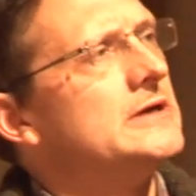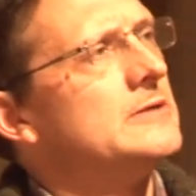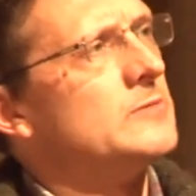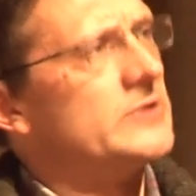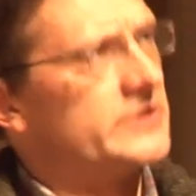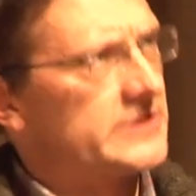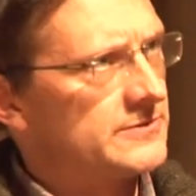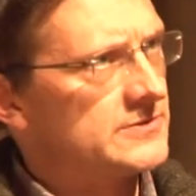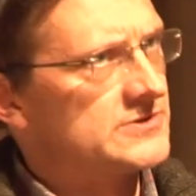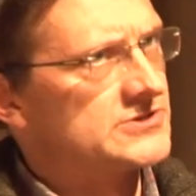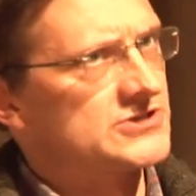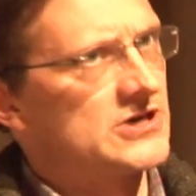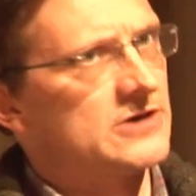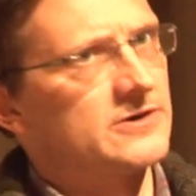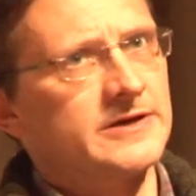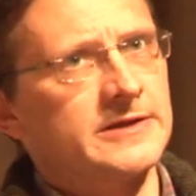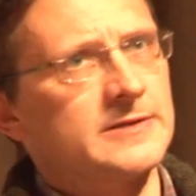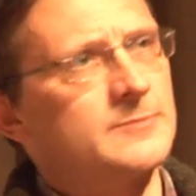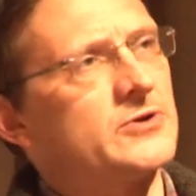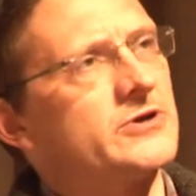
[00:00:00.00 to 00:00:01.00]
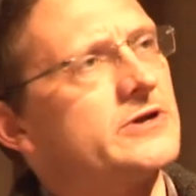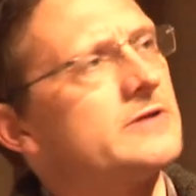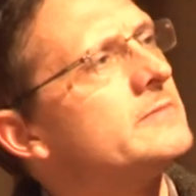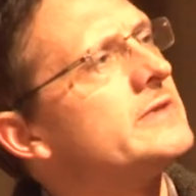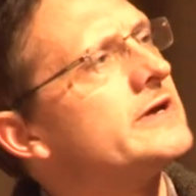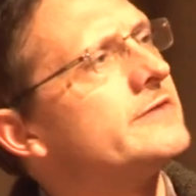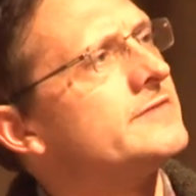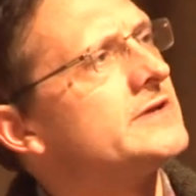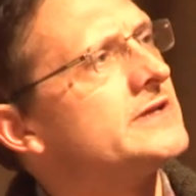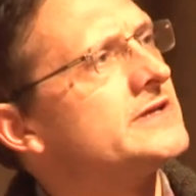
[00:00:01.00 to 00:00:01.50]
But they were sorry they put it in
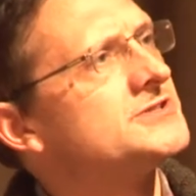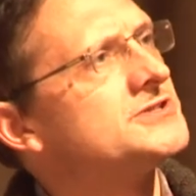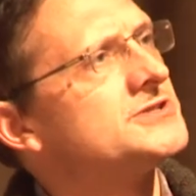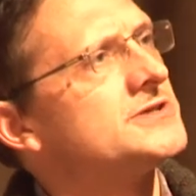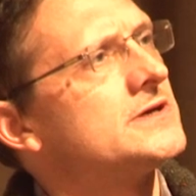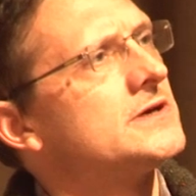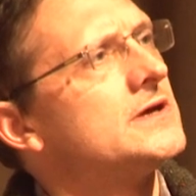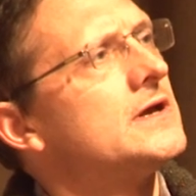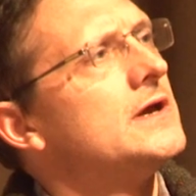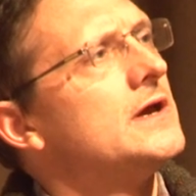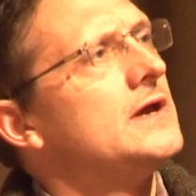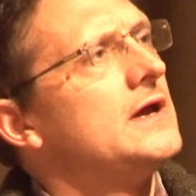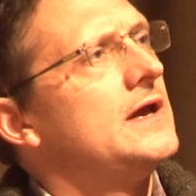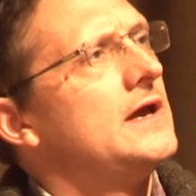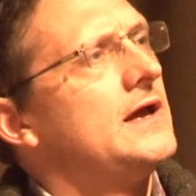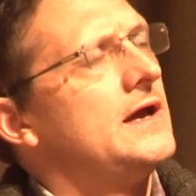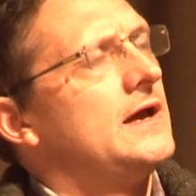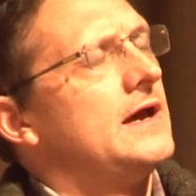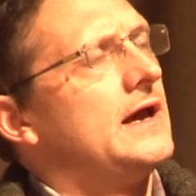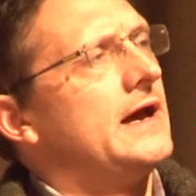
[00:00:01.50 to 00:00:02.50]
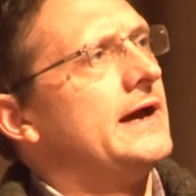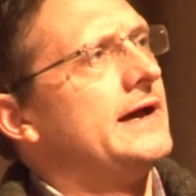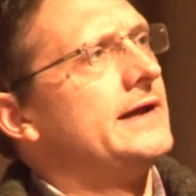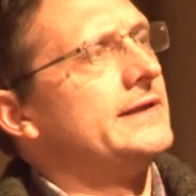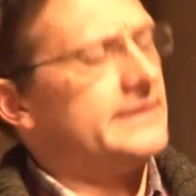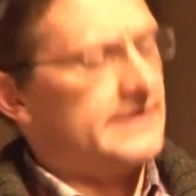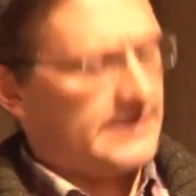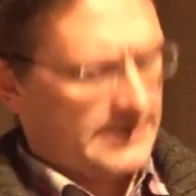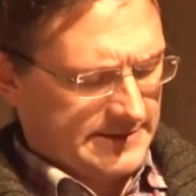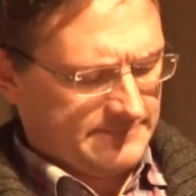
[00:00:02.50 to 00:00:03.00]
my village.
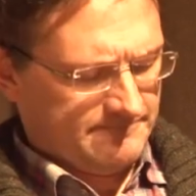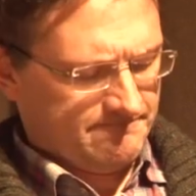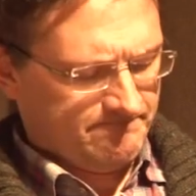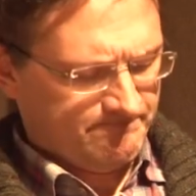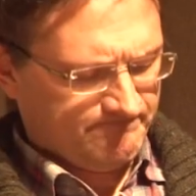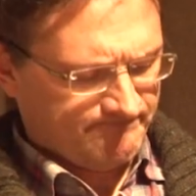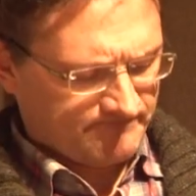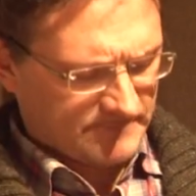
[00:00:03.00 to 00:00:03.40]
And